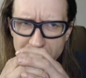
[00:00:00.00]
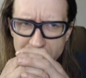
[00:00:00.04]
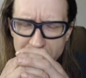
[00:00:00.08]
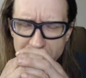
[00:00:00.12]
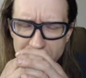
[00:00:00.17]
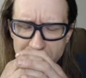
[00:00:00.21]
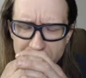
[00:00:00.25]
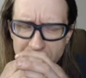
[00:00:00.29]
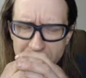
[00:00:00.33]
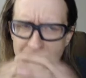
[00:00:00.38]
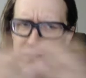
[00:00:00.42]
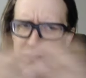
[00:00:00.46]

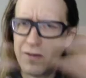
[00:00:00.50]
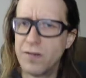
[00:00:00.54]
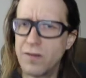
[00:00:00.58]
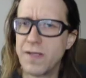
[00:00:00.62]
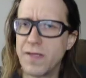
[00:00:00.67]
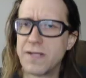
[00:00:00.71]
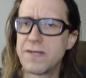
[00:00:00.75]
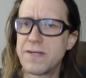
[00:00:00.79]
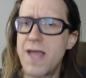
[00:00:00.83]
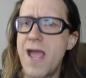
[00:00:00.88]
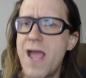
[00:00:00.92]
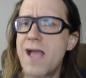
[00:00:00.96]
I don't know,
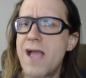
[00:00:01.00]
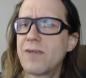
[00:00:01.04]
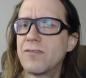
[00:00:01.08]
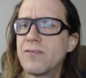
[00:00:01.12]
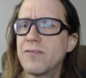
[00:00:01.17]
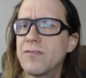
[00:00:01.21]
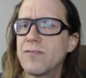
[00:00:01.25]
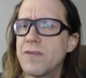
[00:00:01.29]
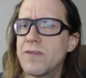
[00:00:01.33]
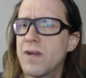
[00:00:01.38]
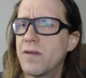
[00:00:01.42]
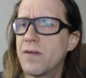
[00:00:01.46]
like
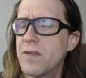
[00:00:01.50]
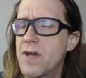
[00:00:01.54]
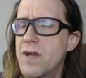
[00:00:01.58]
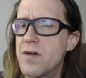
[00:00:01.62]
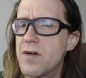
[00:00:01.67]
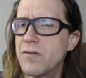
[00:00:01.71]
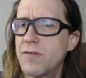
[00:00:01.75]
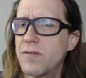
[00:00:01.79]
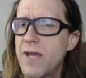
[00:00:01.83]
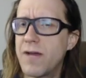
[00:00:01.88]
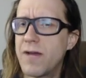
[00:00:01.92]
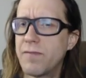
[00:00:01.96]
taxes? You know, they
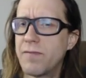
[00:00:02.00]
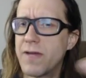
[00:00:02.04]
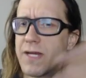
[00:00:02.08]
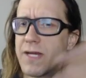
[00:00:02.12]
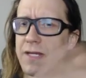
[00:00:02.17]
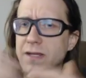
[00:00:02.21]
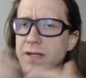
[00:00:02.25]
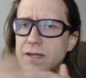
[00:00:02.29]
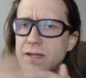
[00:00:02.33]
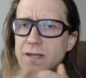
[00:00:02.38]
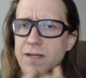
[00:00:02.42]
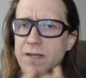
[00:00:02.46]
always have like
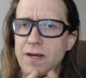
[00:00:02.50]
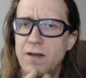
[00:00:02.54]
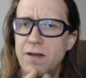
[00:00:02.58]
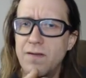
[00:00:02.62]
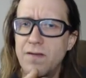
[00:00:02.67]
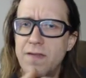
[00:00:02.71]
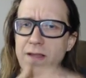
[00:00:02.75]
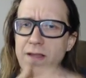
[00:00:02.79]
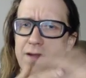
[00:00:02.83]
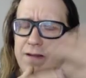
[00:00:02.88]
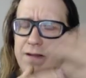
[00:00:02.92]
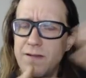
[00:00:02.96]

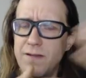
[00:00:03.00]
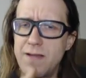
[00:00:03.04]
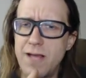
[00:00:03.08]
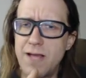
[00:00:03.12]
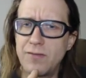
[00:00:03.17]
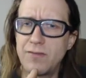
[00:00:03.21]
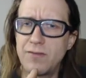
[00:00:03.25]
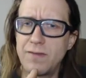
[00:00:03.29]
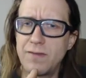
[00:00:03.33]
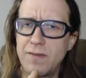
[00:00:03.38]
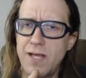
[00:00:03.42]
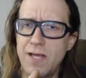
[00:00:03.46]

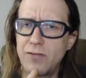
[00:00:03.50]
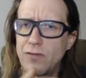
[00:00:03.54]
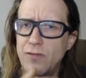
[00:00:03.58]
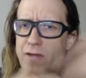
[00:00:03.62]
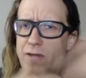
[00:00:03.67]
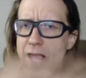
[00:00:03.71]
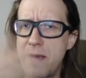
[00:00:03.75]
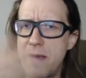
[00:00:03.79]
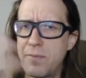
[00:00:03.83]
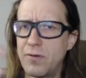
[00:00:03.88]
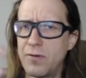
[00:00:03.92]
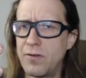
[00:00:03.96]
that's a
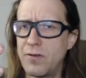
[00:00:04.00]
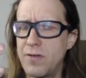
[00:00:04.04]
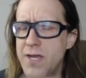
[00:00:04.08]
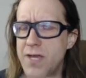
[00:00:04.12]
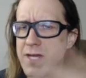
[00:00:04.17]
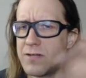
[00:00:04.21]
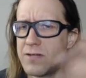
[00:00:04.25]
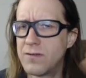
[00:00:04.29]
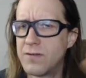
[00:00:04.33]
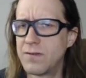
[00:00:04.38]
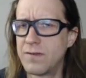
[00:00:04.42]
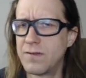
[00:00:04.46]
capital
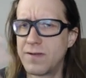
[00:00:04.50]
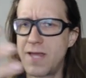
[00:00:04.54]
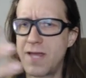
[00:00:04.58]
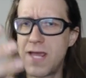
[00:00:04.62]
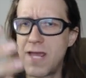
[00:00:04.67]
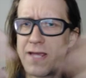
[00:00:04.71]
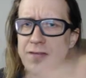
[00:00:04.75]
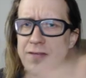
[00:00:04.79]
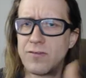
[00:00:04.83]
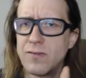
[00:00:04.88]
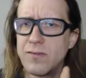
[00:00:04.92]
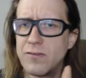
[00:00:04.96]

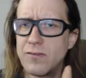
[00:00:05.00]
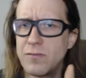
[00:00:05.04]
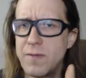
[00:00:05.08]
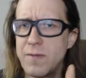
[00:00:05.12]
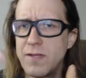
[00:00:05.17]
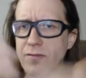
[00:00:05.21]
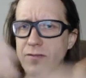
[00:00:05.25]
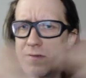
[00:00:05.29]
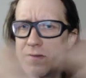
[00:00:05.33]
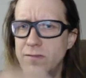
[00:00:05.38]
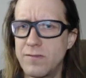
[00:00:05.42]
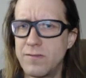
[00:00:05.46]
gains
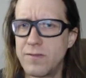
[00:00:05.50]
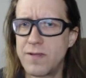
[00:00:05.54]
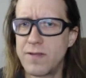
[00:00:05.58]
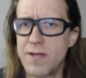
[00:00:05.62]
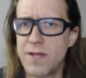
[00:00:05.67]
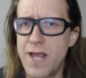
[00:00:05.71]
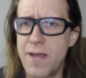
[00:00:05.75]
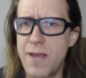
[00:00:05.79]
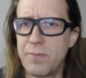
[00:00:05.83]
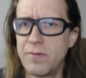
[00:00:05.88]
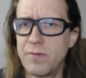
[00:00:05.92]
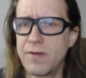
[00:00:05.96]
expense. This is a
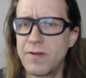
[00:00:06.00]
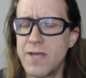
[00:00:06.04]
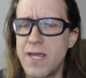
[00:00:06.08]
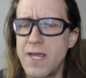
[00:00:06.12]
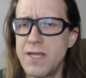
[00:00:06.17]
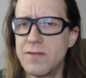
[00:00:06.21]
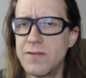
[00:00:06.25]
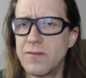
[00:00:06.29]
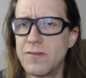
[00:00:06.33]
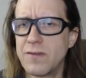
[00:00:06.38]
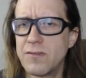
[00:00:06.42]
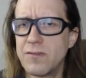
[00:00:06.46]
capital
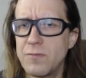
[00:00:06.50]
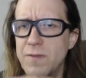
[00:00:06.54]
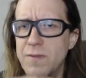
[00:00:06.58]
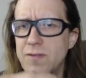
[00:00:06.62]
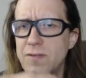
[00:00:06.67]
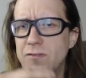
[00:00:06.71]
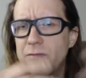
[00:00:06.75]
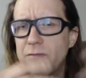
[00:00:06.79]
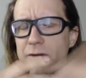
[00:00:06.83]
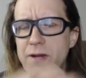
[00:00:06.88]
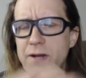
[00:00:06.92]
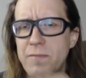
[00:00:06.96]
gains
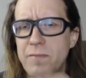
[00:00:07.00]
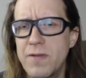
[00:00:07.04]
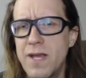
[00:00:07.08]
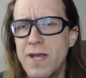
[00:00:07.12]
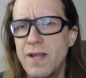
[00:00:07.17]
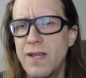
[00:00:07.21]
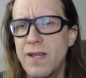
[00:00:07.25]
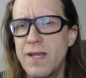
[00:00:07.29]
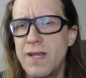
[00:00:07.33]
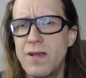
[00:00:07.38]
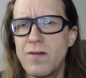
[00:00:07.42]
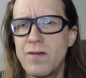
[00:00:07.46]
expense. But I'm kind
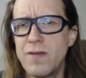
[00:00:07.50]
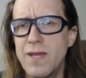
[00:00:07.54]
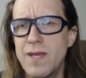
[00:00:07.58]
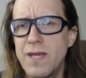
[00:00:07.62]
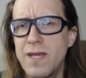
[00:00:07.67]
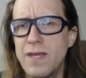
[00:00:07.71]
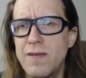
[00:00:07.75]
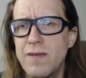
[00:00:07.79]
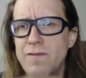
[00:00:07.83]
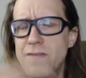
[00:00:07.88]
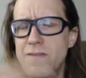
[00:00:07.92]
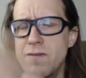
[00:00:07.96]
of like,
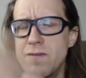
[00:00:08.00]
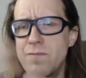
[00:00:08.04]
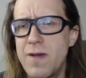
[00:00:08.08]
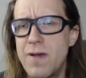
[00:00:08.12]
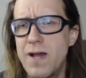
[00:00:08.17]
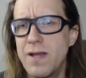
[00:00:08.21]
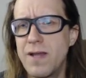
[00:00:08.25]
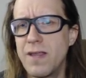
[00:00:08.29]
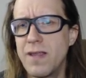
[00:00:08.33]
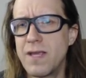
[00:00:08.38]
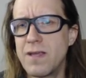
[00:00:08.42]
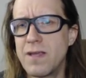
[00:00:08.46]
okay, if you
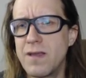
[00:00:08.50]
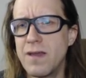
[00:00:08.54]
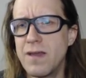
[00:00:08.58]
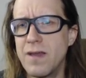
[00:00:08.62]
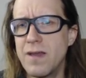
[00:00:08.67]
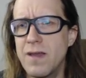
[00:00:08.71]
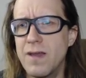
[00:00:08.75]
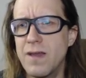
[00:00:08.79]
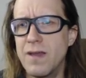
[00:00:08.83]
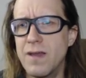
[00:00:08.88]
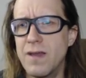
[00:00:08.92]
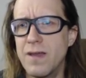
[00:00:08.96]
bought like
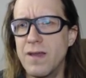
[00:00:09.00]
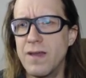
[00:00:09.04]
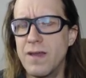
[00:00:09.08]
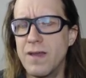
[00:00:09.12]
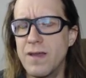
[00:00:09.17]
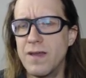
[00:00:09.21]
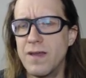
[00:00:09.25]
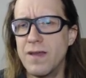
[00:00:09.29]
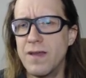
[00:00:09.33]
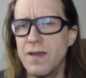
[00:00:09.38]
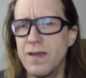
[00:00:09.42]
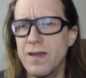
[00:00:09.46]

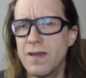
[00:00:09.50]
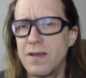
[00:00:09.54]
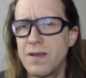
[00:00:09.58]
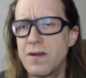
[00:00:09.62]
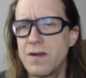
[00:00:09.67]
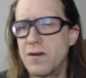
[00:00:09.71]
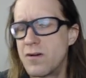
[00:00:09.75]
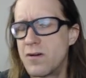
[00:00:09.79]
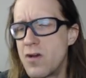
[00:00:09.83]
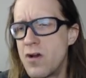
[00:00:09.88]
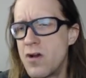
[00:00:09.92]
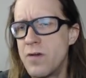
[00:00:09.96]

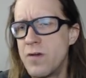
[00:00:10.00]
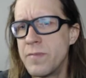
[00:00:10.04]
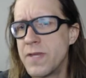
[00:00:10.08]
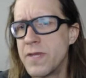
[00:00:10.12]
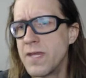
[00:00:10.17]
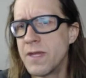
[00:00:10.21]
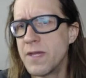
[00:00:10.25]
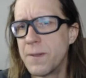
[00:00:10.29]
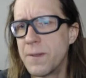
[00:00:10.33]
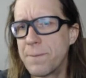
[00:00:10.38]
your Komi,